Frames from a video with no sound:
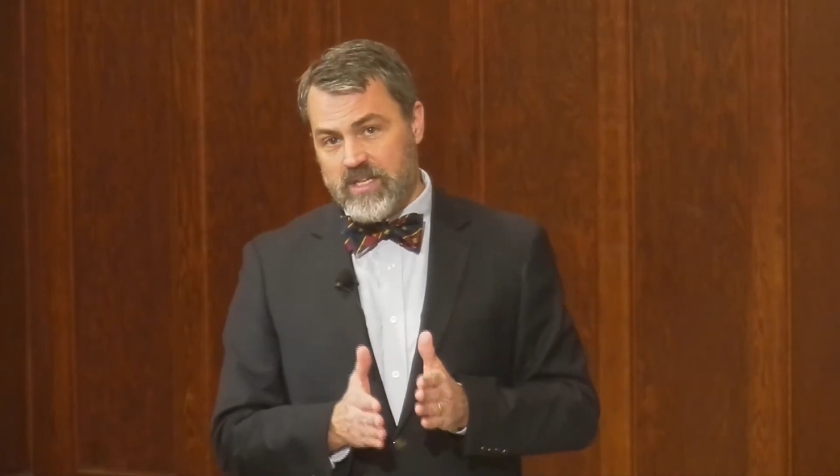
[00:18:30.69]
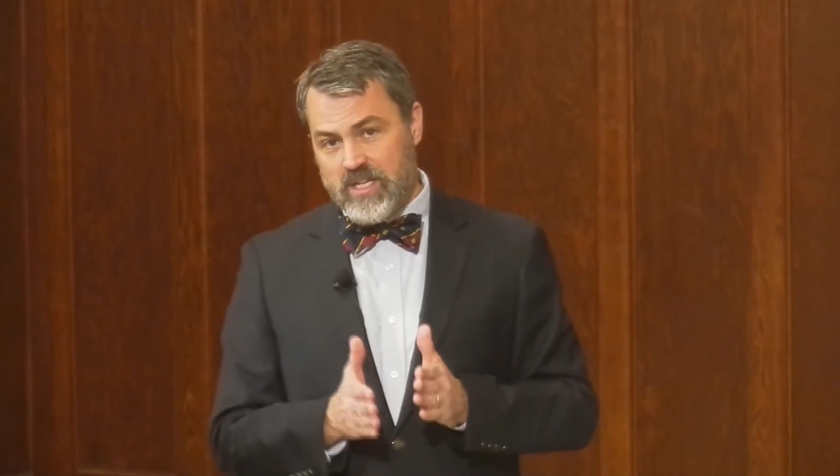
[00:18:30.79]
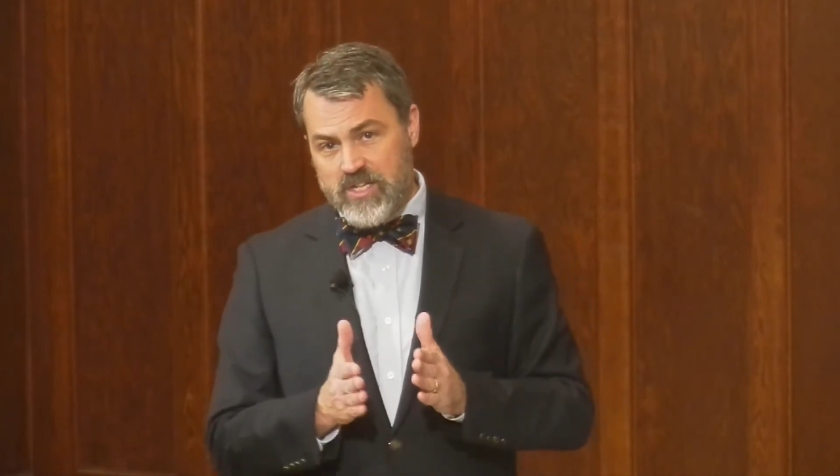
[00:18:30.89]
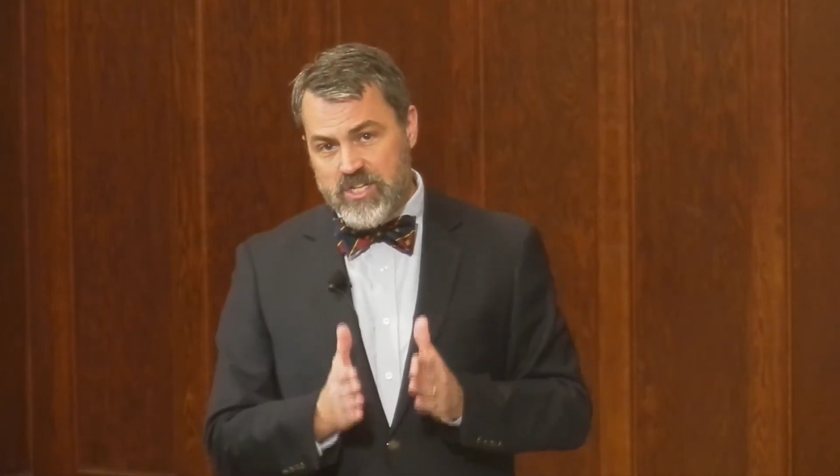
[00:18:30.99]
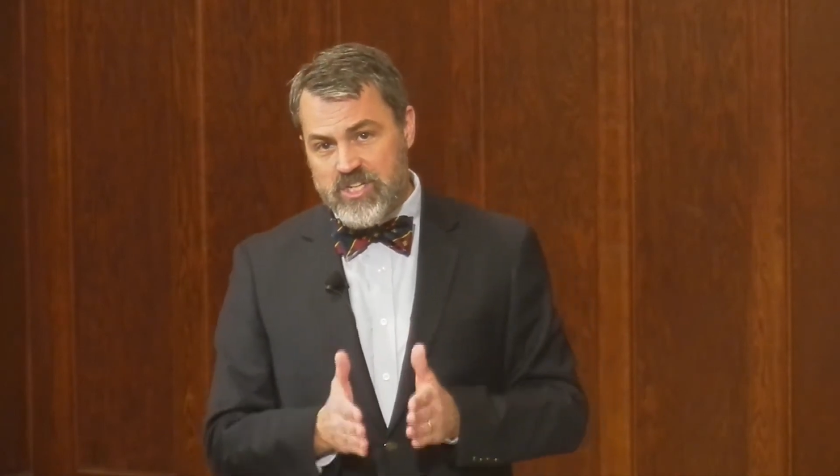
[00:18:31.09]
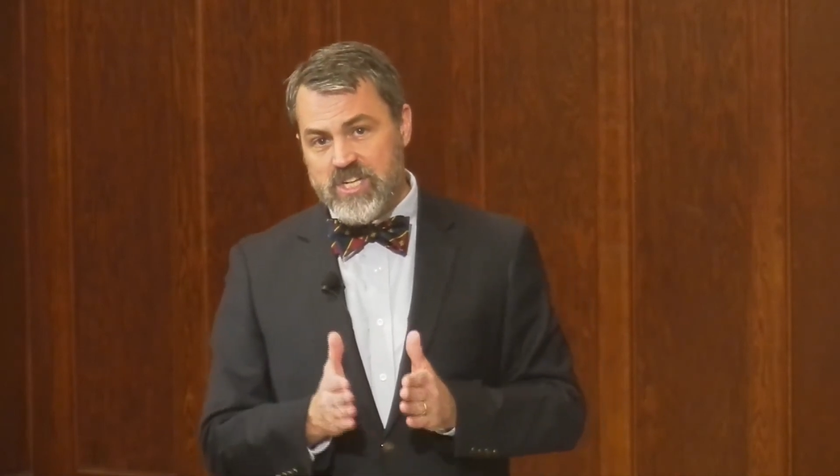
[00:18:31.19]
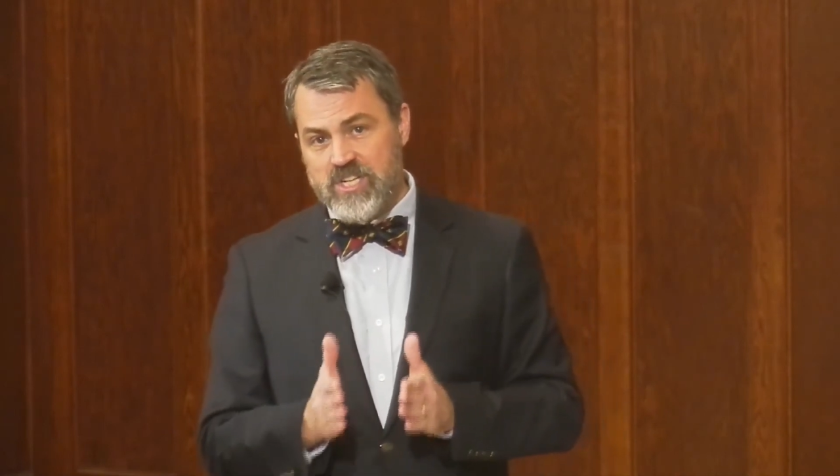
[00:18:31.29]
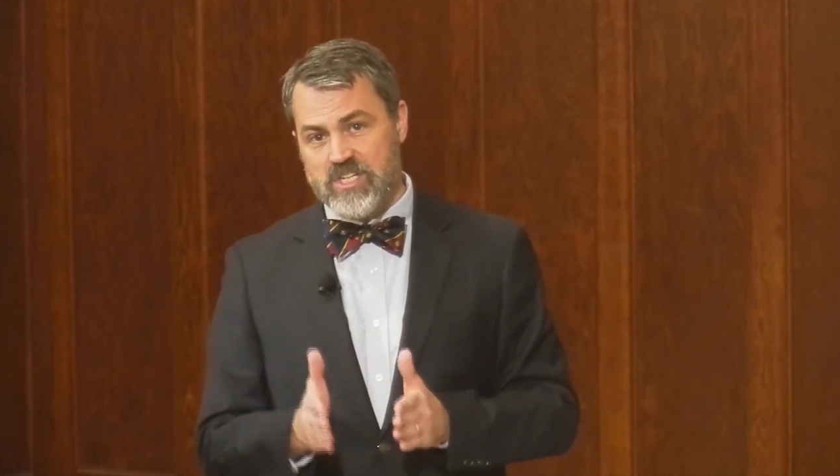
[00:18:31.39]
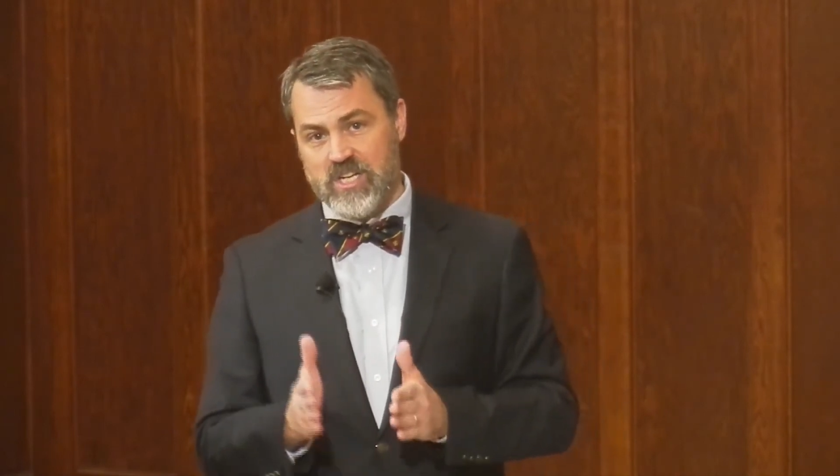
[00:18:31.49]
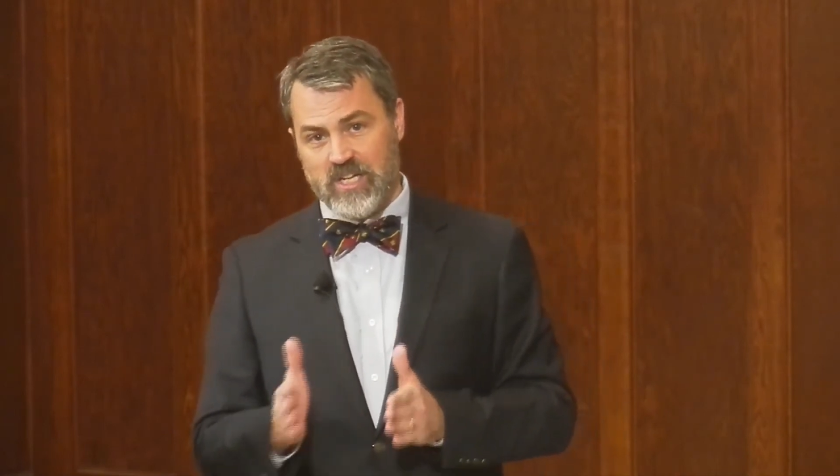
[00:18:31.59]

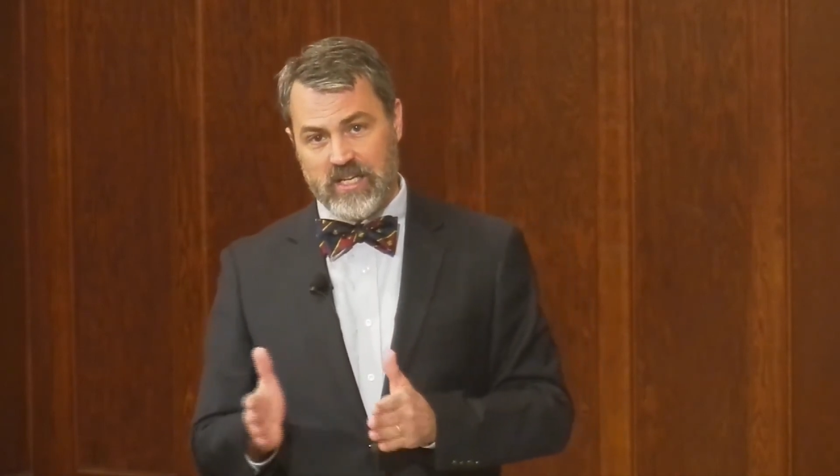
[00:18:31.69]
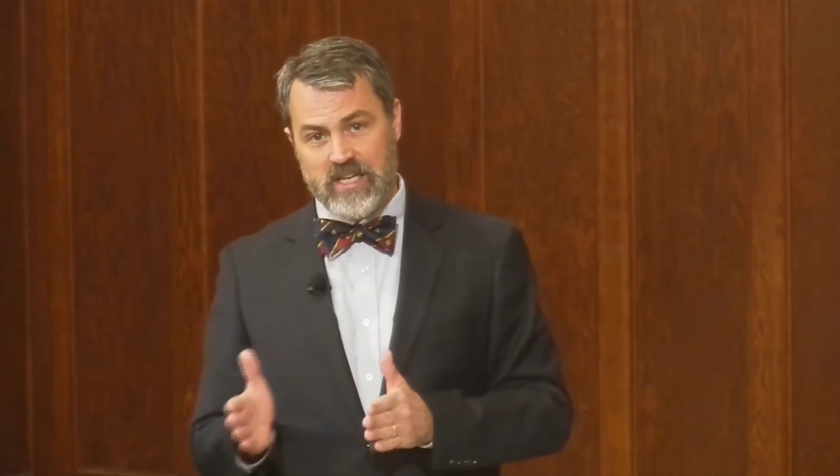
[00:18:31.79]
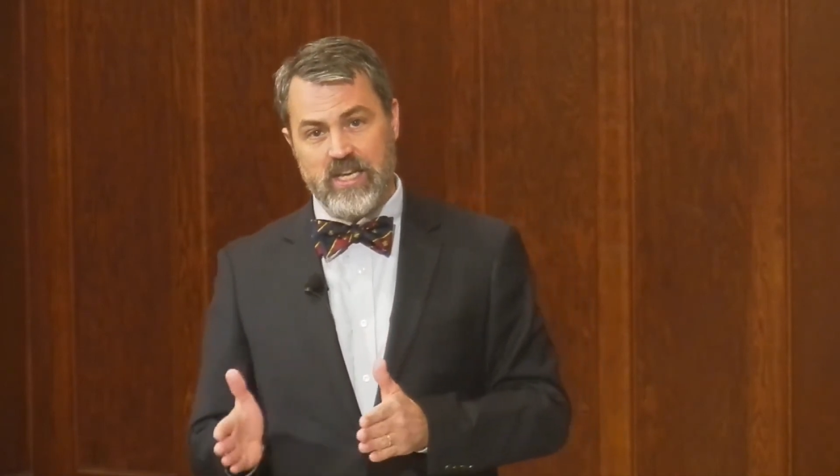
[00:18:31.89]
consistently